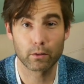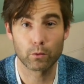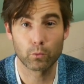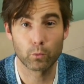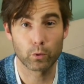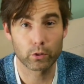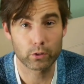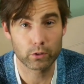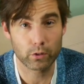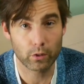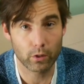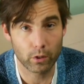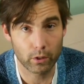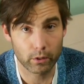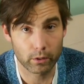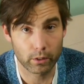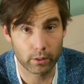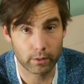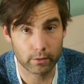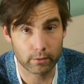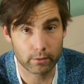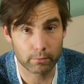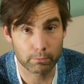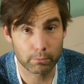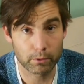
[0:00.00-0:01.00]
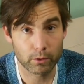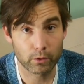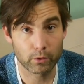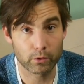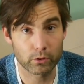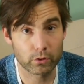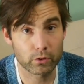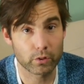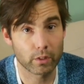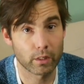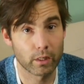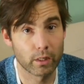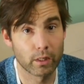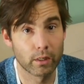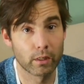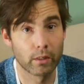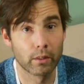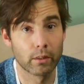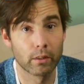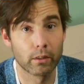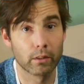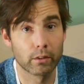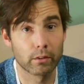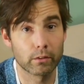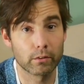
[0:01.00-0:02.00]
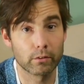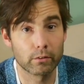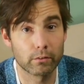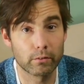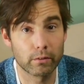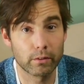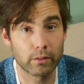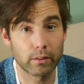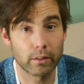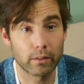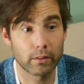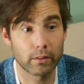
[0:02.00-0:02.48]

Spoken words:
what's on it, because the